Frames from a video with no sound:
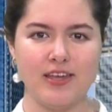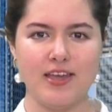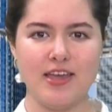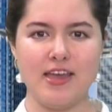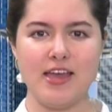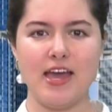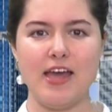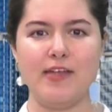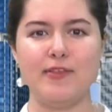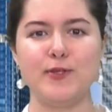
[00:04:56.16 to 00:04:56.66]

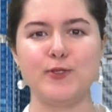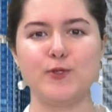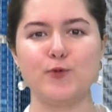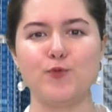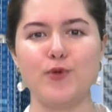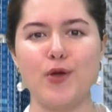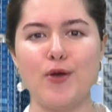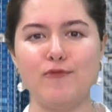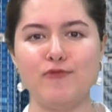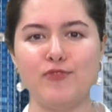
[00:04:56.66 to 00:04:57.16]
And that is a
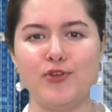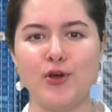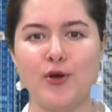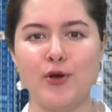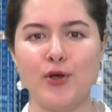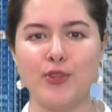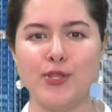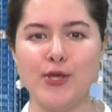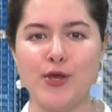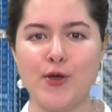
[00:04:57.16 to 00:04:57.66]
wrap for now
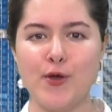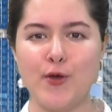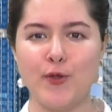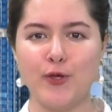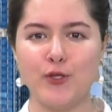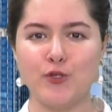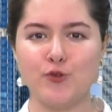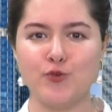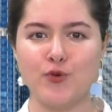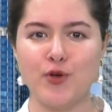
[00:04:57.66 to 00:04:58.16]
on the
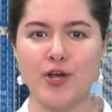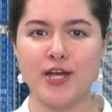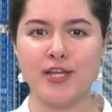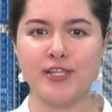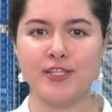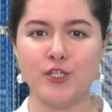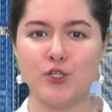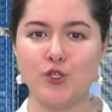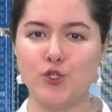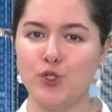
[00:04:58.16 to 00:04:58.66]
early
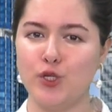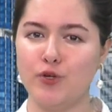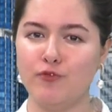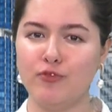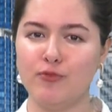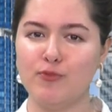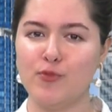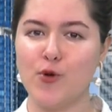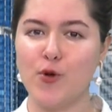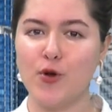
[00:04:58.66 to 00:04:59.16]
trades. Tune in
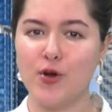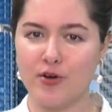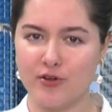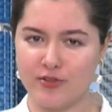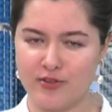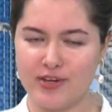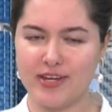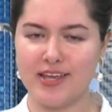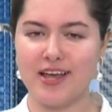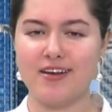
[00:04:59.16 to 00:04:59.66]
for more
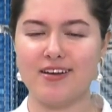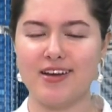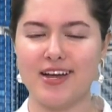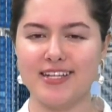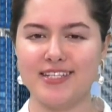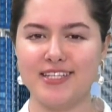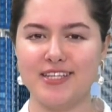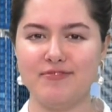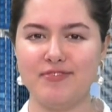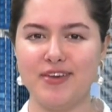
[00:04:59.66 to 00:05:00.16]
only on
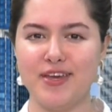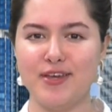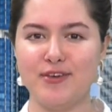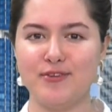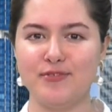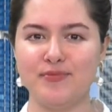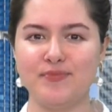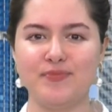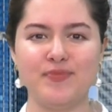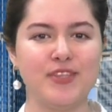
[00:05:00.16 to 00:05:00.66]
Kalkine
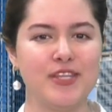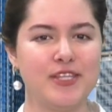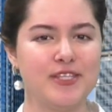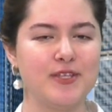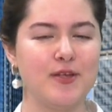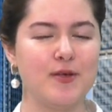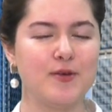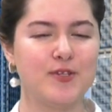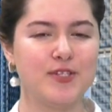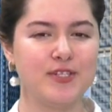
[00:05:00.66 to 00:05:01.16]
TV. This is
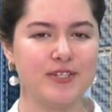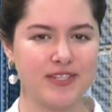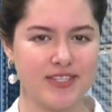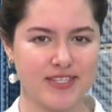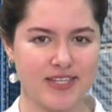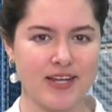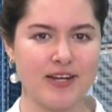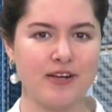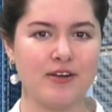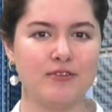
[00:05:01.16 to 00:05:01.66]
Holly Shield
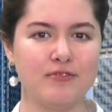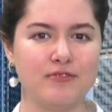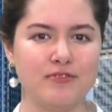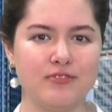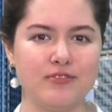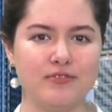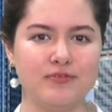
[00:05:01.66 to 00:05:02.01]
signing off.